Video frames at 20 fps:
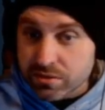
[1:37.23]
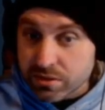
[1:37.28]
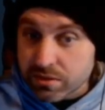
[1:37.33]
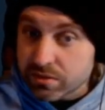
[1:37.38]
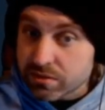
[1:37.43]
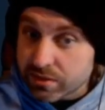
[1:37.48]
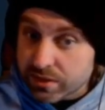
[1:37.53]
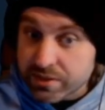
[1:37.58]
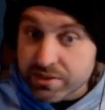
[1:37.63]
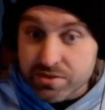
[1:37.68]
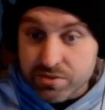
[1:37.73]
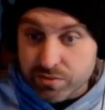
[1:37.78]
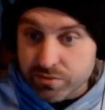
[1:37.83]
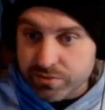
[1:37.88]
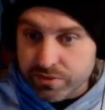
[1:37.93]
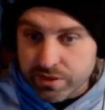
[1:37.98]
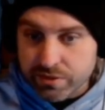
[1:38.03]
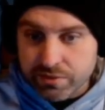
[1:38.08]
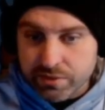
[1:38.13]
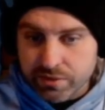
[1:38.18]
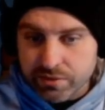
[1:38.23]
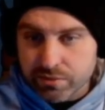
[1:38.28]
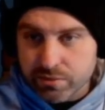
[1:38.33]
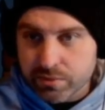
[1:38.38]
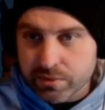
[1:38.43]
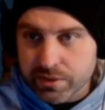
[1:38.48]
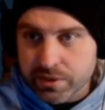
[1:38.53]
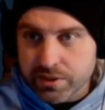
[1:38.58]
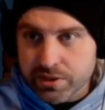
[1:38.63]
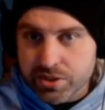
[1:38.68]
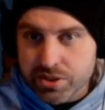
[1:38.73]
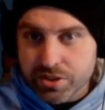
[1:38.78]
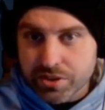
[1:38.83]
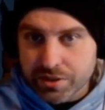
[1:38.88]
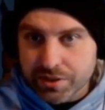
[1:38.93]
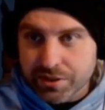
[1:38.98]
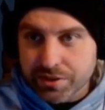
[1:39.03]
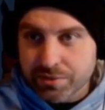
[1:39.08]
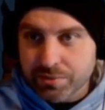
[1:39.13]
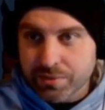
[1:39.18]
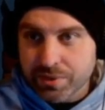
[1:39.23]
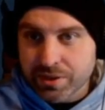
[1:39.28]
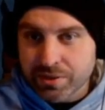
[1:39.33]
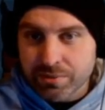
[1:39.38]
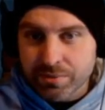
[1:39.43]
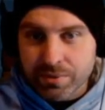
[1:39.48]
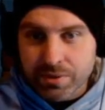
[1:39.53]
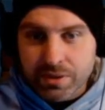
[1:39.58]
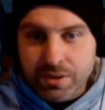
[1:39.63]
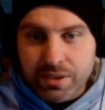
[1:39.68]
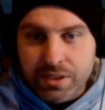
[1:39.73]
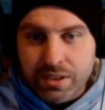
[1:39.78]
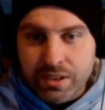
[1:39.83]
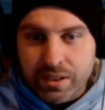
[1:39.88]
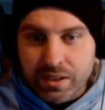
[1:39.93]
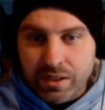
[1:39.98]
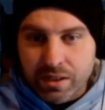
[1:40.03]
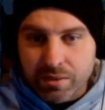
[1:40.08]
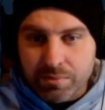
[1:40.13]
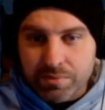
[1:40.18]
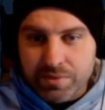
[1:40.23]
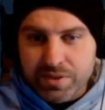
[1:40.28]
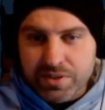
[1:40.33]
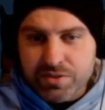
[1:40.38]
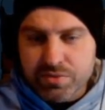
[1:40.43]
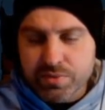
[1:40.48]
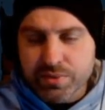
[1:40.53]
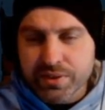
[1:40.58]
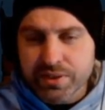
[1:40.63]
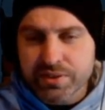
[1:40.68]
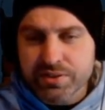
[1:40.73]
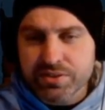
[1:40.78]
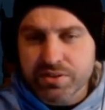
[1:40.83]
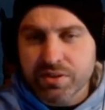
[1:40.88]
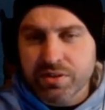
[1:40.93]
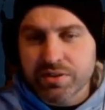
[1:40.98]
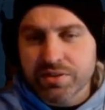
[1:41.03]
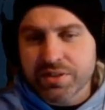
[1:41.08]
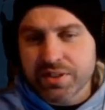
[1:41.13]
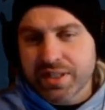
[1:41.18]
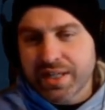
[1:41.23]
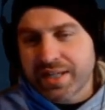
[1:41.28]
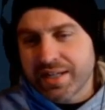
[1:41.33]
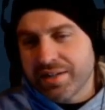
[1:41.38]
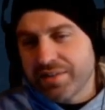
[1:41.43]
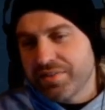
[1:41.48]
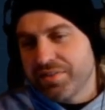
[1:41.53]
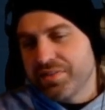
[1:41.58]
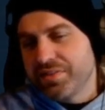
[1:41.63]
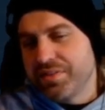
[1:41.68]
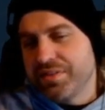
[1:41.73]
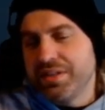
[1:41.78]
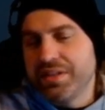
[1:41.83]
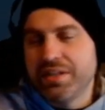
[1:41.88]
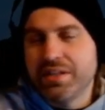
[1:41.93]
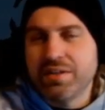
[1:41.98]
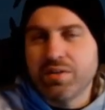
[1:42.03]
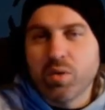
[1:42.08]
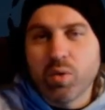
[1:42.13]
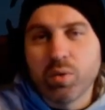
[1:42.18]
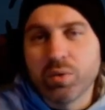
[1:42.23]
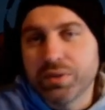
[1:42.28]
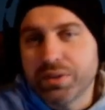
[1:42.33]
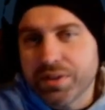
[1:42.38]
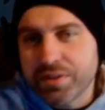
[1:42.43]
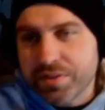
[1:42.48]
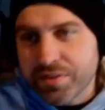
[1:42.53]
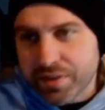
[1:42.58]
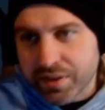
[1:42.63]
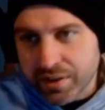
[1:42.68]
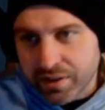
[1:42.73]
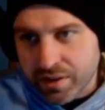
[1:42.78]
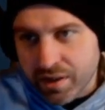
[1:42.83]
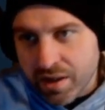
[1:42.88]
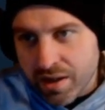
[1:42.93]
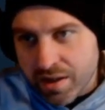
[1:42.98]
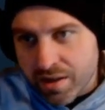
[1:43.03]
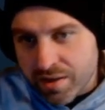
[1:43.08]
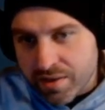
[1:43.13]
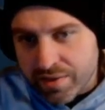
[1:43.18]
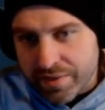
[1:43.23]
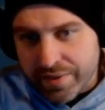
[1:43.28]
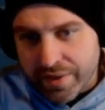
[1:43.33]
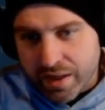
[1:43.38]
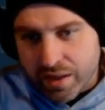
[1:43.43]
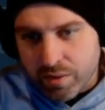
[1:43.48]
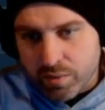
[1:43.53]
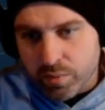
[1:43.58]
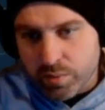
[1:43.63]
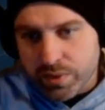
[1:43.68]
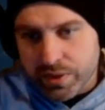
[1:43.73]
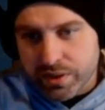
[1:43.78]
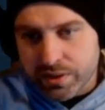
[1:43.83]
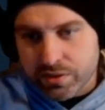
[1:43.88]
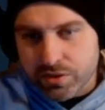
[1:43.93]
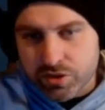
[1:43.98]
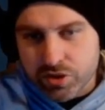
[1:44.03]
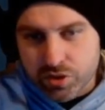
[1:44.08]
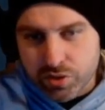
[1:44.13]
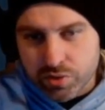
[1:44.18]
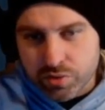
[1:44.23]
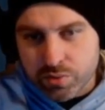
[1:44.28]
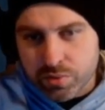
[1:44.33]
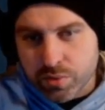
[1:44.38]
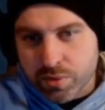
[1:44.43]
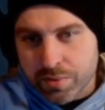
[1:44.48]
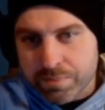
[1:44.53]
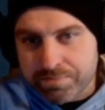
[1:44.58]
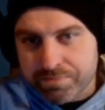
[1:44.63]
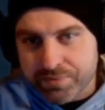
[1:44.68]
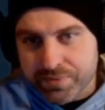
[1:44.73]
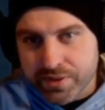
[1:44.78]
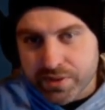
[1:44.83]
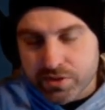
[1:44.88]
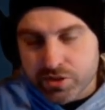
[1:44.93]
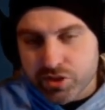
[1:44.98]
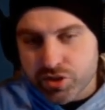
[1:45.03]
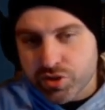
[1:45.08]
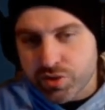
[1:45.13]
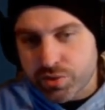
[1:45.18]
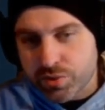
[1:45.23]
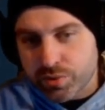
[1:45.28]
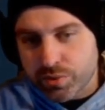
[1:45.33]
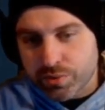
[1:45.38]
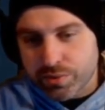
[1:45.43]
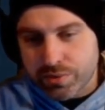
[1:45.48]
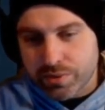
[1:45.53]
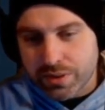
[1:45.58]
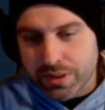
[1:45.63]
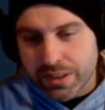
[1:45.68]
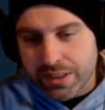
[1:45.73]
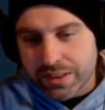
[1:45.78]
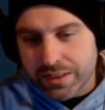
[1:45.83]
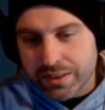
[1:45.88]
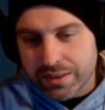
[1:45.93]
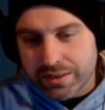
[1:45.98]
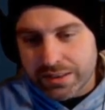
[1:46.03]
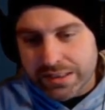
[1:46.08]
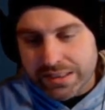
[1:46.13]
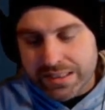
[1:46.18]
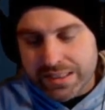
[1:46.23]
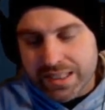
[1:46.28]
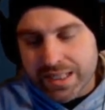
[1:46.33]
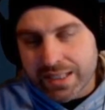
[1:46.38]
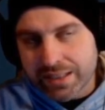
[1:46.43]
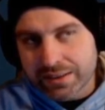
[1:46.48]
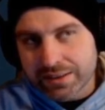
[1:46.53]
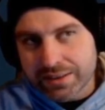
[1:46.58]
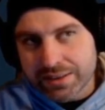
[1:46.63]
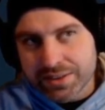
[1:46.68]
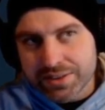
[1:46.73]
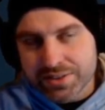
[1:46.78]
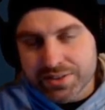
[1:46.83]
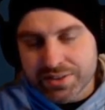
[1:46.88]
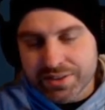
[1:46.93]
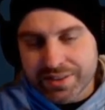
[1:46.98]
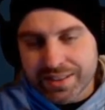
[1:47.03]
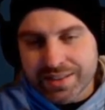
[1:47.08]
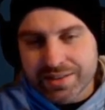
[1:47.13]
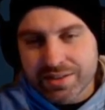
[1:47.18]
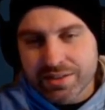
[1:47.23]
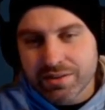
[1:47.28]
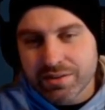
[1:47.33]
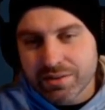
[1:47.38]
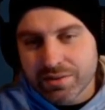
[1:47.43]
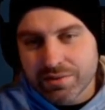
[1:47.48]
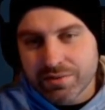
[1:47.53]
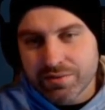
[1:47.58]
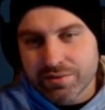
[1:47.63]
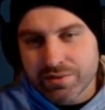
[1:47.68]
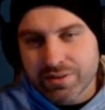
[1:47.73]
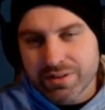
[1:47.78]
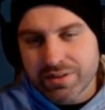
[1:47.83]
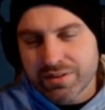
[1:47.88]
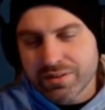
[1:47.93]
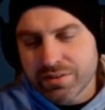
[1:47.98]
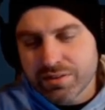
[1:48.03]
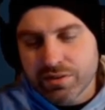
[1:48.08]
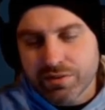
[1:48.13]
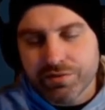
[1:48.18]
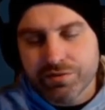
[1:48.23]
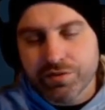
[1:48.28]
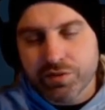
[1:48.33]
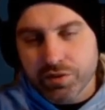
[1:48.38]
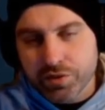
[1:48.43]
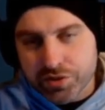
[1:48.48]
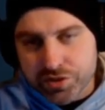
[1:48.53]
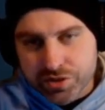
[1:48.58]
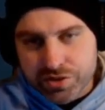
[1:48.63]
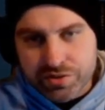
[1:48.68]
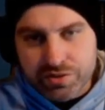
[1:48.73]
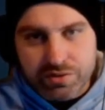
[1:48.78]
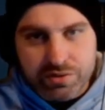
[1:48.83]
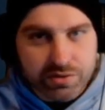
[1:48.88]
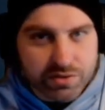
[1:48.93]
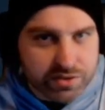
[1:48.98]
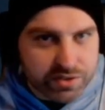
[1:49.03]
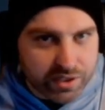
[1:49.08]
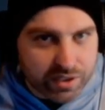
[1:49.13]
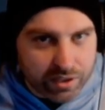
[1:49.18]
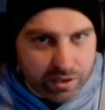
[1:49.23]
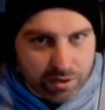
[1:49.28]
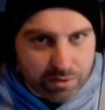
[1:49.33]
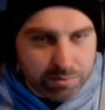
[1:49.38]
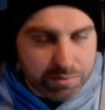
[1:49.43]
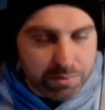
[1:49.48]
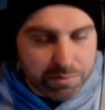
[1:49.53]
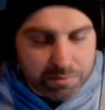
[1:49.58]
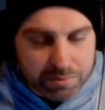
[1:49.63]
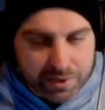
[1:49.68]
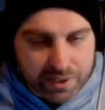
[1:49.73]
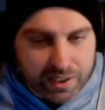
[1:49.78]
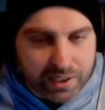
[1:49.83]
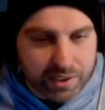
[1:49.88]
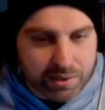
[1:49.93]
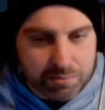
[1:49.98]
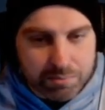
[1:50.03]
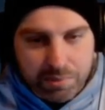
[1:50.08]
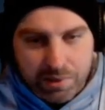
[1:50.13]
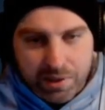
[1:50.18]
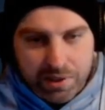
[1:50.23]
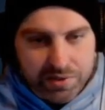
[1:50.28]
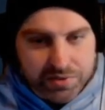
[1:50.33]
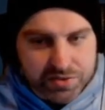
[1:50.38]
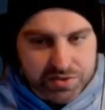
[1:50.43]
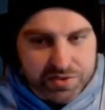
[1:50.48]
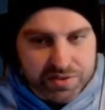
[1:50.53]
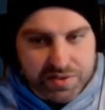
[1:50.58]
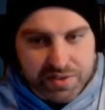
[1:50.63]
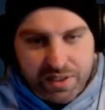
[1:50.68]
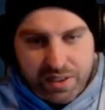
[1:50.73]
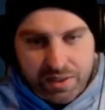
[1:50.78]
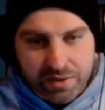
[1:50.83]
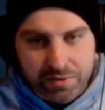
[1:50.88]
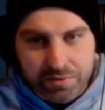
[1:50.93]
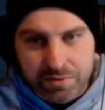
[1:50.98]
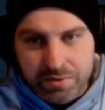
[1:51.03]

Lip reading: That's a very good one, actually. Wow. These rings aren't the only thing that we can do to at least get the first Scarab King boss down.